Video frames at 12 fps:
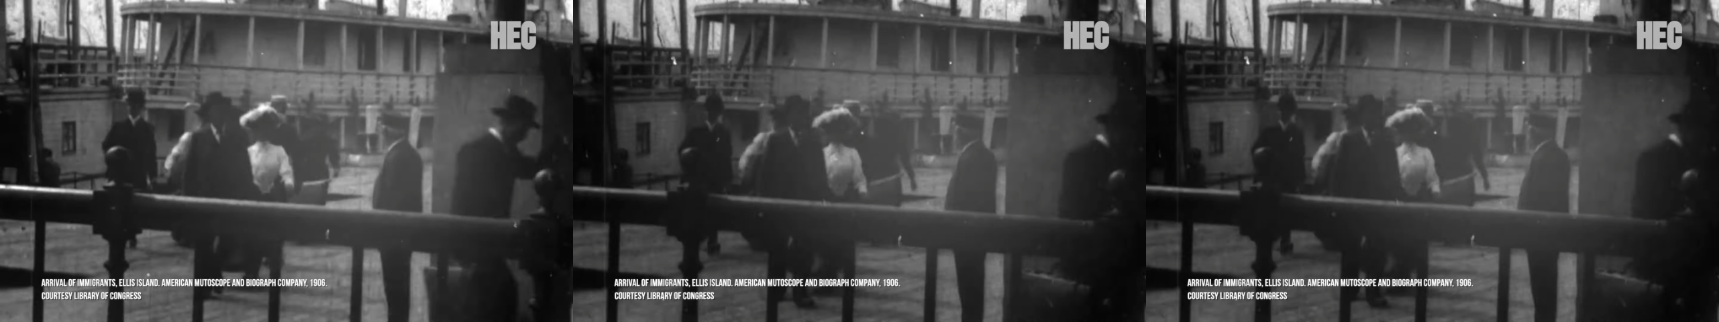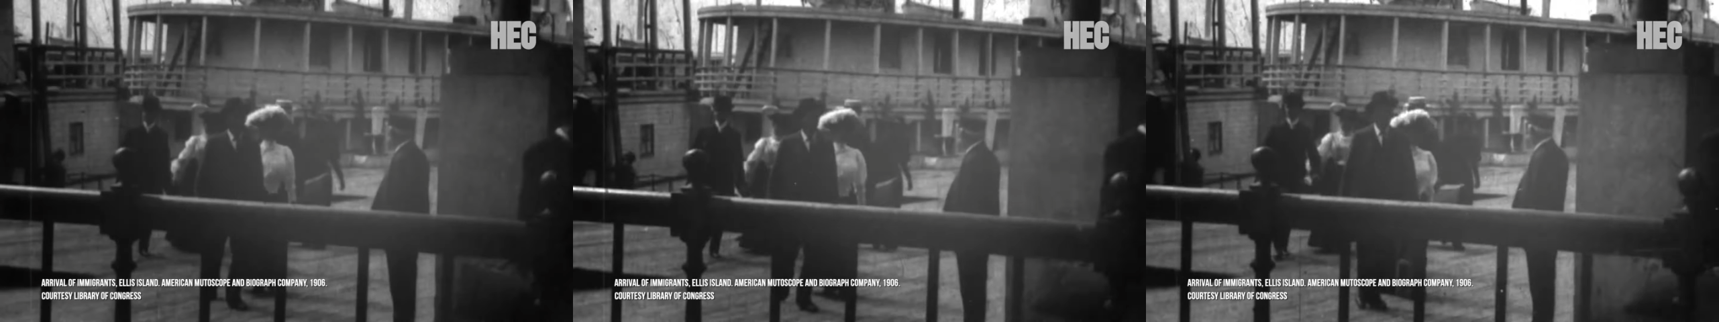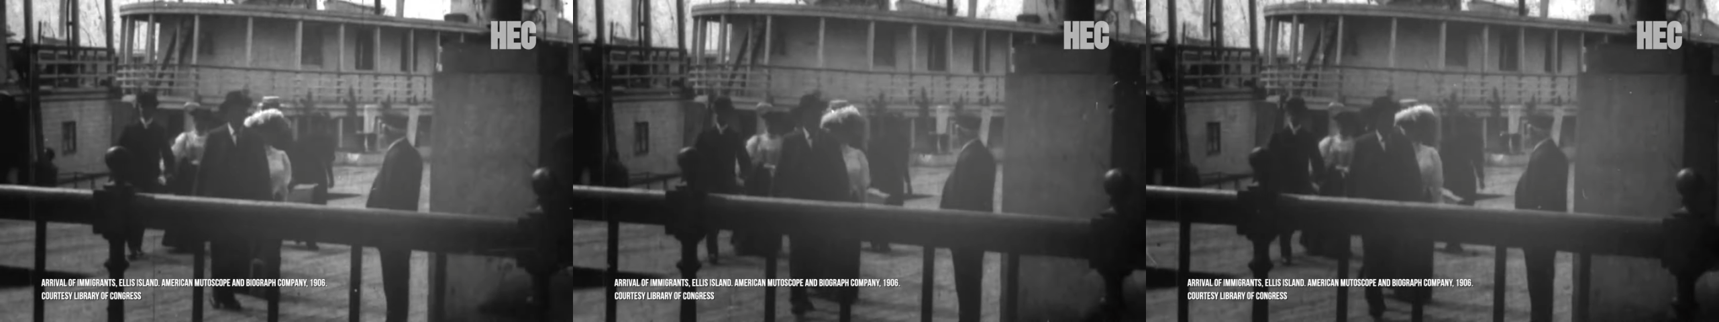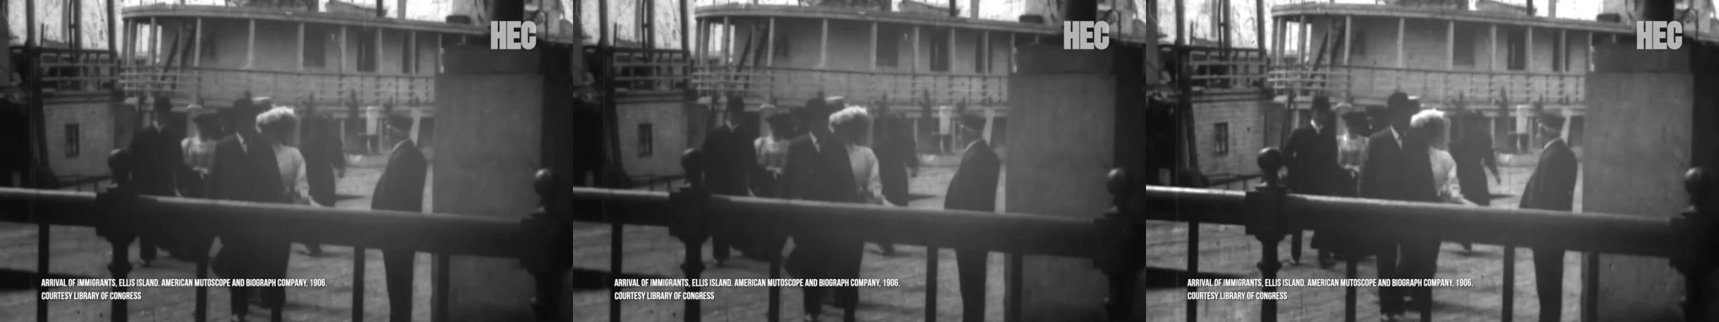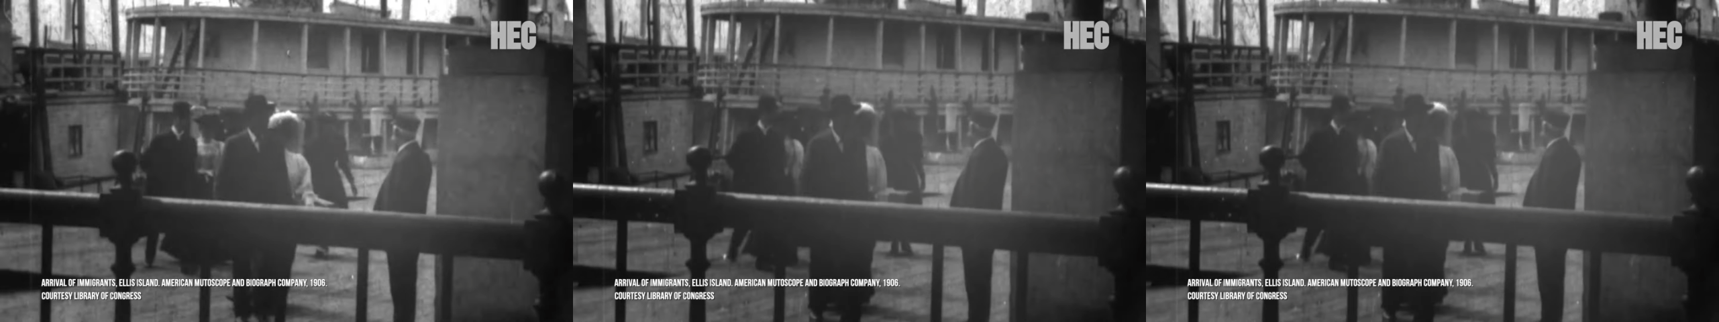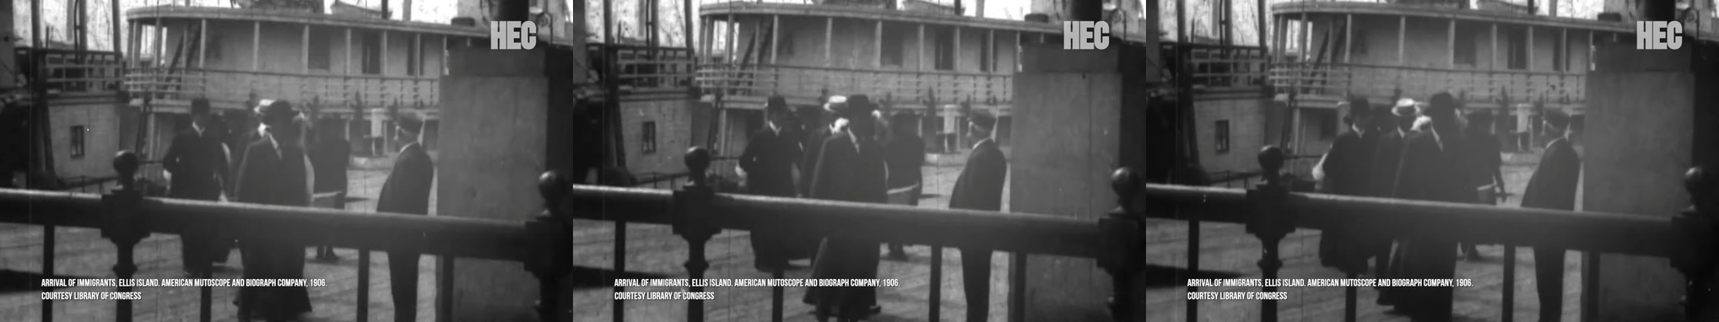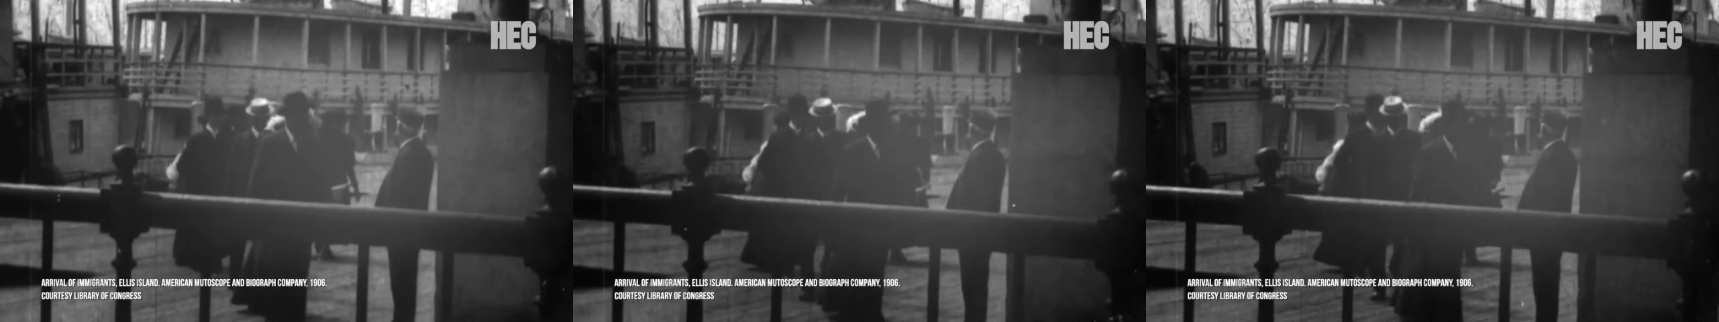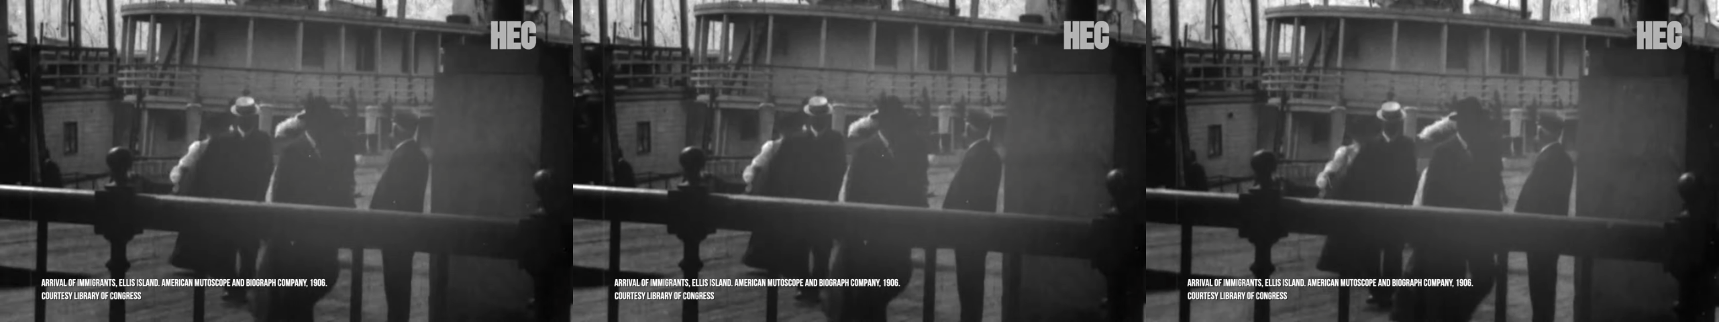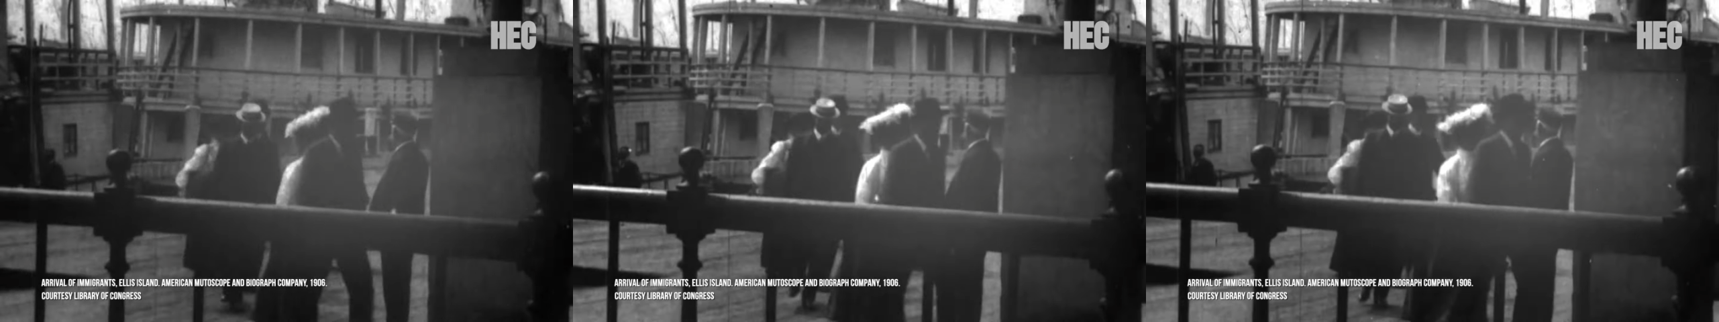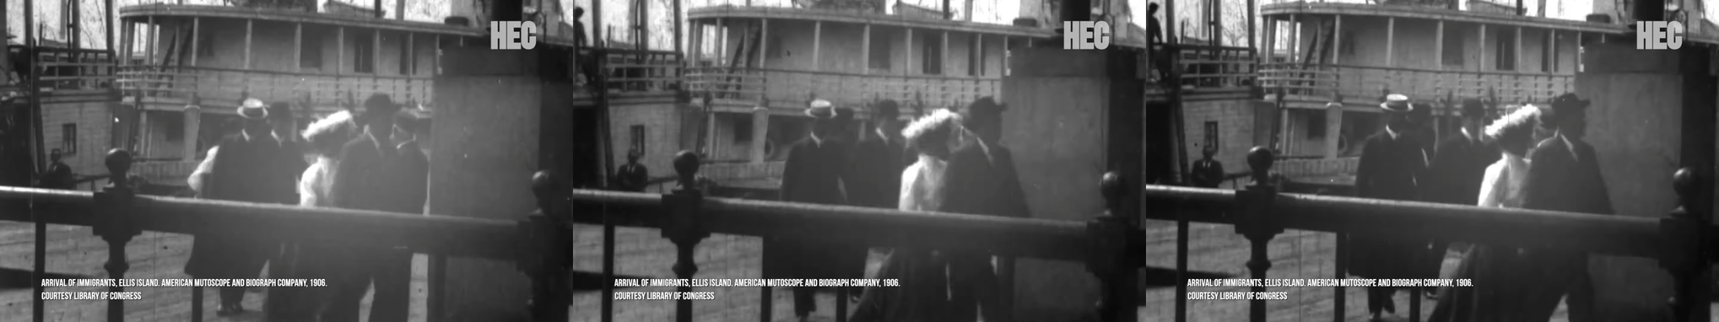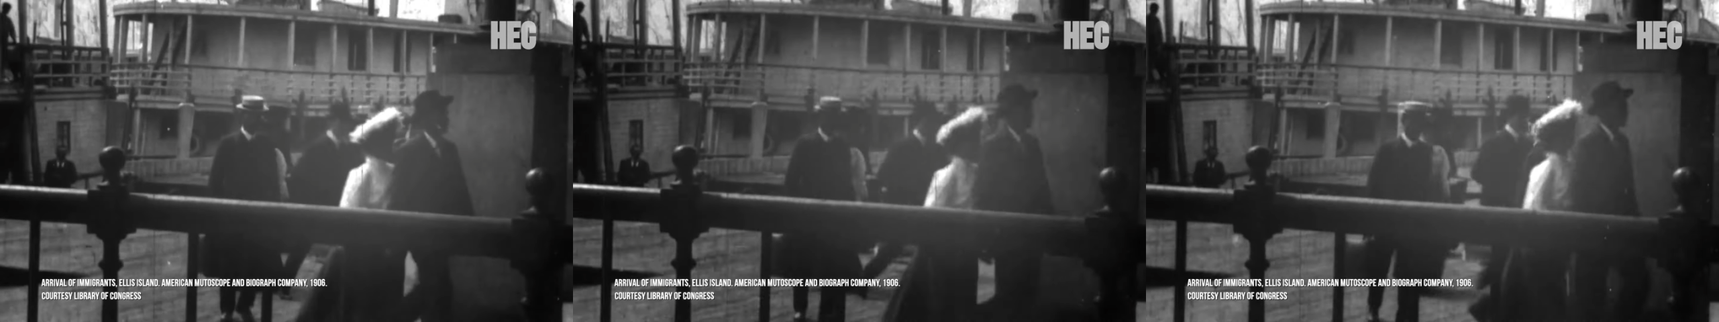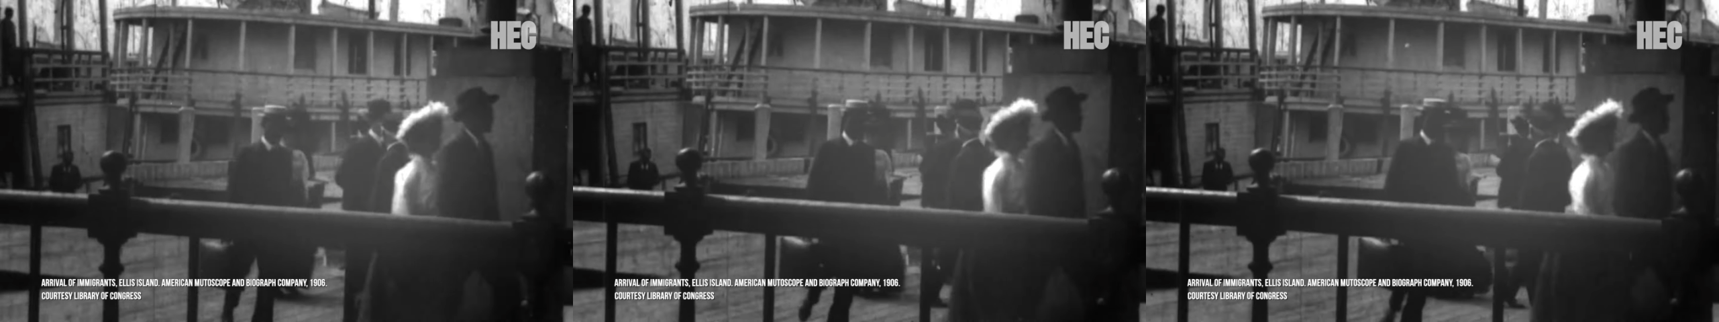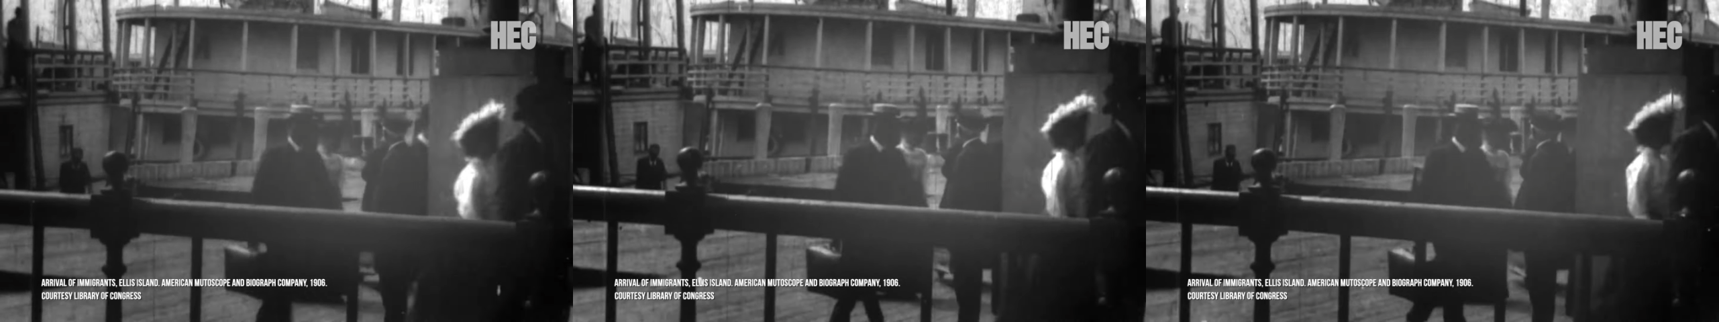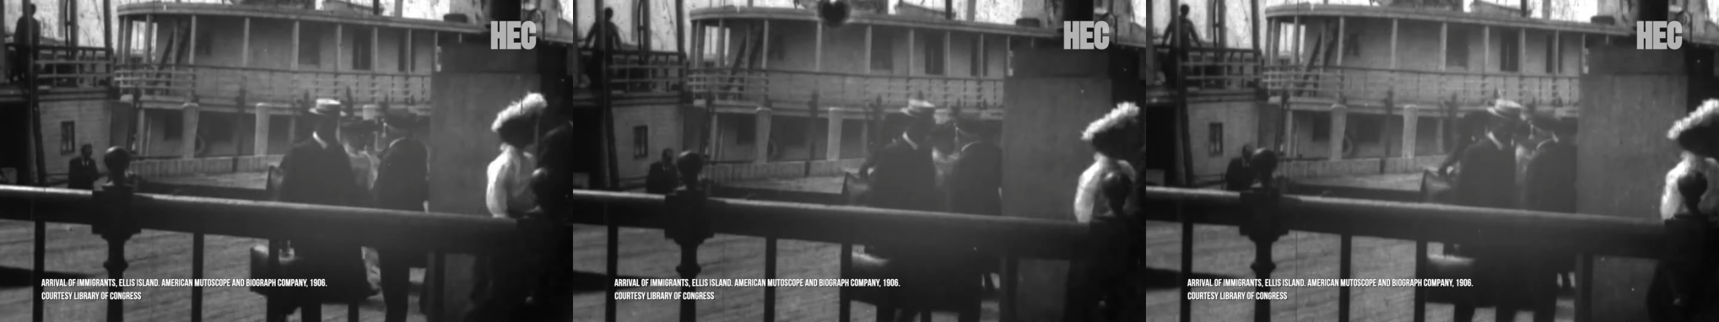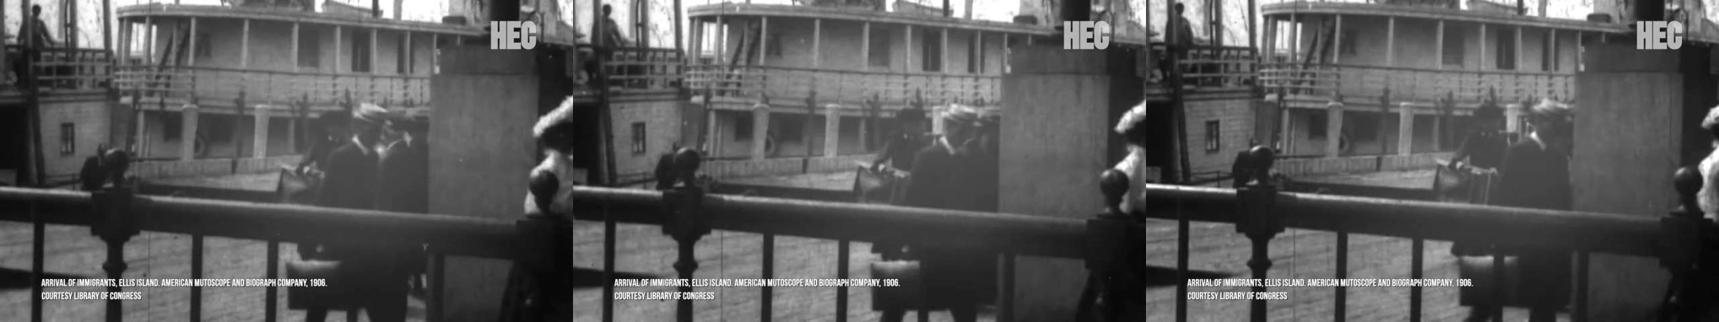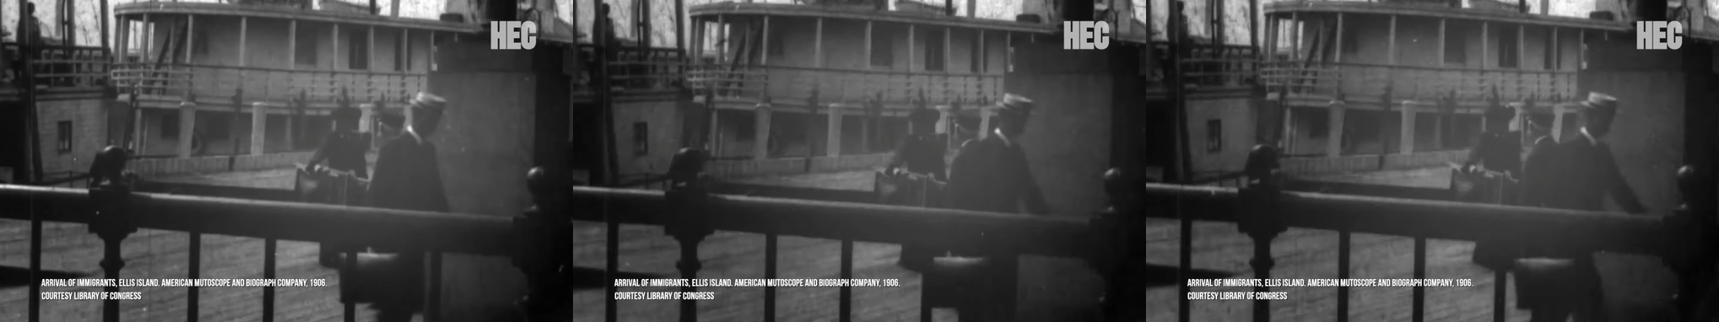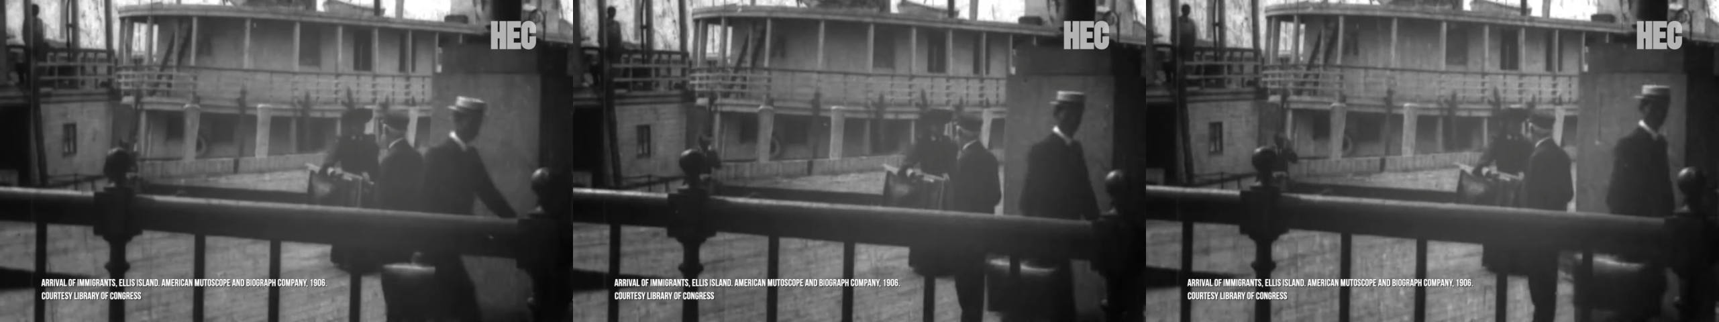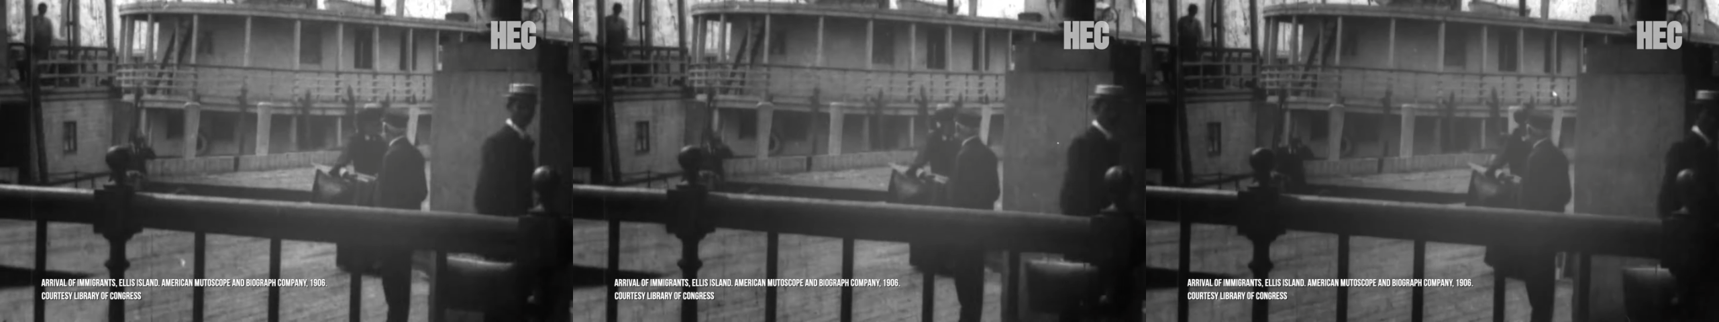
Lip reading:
[unreadable: no face in view]